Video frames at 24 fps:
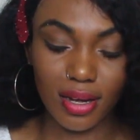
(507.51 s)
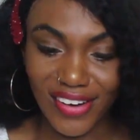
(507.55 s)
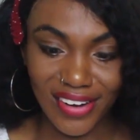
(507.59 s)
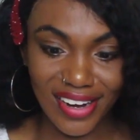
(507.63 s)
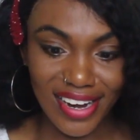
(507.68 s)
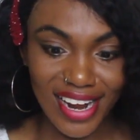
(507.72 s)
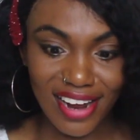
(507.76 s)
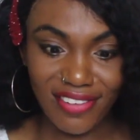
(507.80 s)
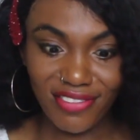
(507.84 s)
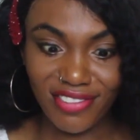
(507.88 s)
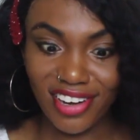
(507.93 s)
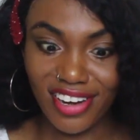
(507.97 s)
Oh,
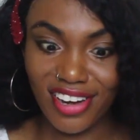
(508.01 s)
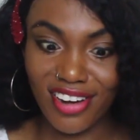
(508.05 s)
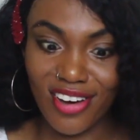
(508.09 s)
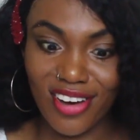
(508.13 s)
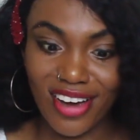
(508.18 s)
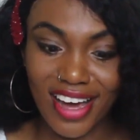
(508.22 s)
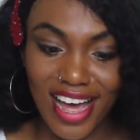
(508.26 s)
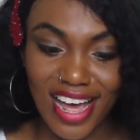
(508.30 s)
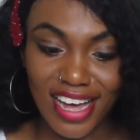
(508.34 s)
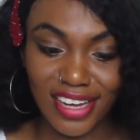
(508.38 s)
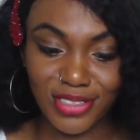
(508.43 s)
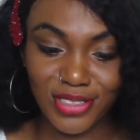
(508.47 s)
Life with
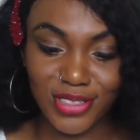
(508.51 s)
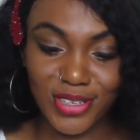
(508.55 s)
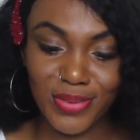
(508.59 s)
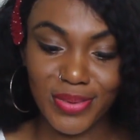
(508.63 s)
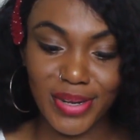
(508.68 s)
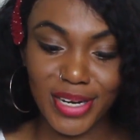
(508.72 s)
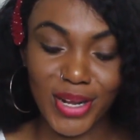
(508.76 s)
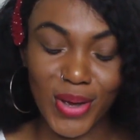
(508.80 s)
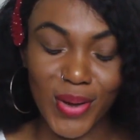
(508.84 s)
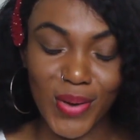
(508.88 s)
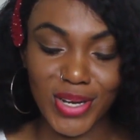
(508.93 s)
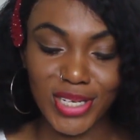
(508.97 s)
Luck asked so
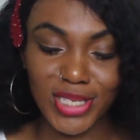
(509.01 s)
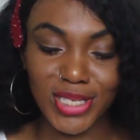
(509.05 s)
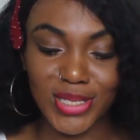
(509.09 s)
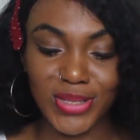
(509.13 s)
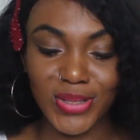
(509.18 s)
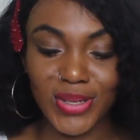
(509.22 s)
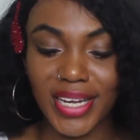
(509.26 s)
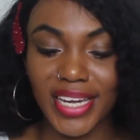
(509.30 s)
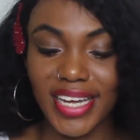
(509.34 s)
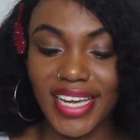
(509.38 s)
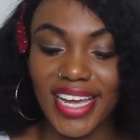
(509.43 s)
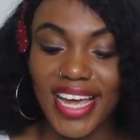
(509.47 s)
many
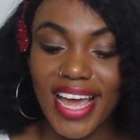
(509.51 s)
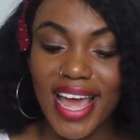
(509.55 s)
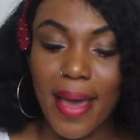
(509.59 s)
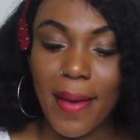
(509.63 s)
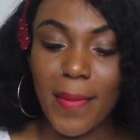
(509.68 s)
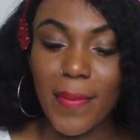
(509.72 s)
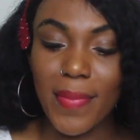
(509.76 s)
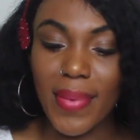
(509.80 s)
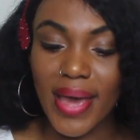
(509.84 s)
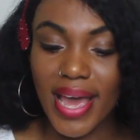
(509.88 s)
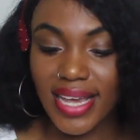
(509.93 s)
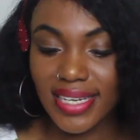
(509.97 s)
questions. Okay,
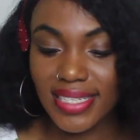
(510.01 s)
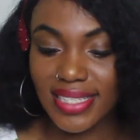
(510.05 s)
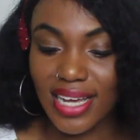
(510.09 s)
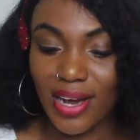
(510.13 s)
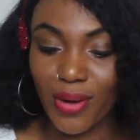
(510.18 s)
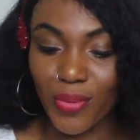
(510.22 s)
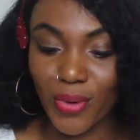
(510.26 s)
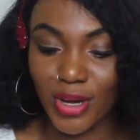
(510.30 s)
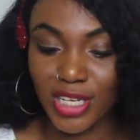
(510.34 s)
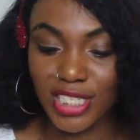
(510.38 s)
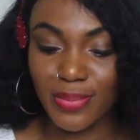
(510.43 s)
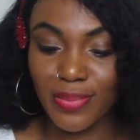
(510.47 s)
best
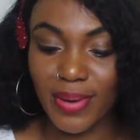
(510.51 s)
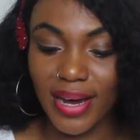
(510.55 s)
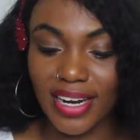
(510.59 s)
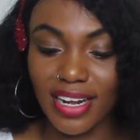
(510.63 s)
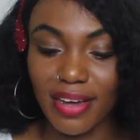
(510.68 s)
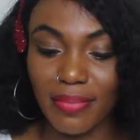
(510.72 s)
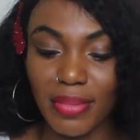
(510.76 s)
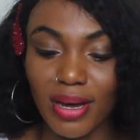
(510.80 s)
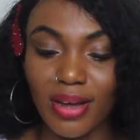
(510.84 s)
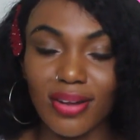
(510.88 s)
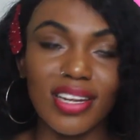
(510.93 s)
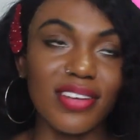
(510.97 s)
and worst part
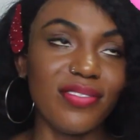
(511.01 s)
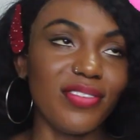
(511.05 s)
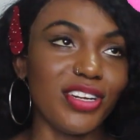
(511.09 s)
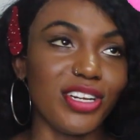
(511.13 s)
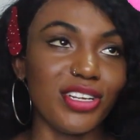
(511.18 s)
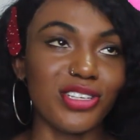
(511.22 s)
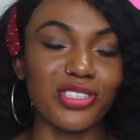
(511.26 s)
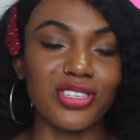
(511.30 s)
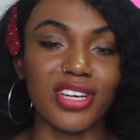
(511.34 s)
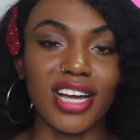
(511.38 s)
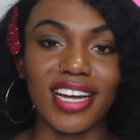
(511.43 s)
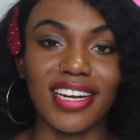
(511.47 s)
about living
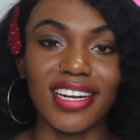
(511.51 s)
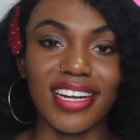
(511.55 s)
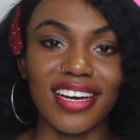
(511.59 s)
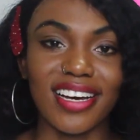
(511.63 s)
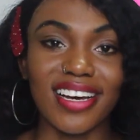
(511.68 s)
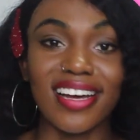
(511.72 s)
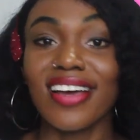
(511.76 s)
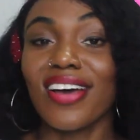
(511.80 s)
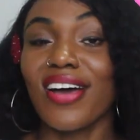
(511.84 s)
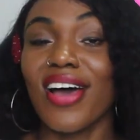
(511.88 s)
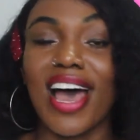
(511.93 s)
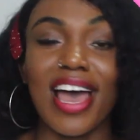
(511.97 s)
in China.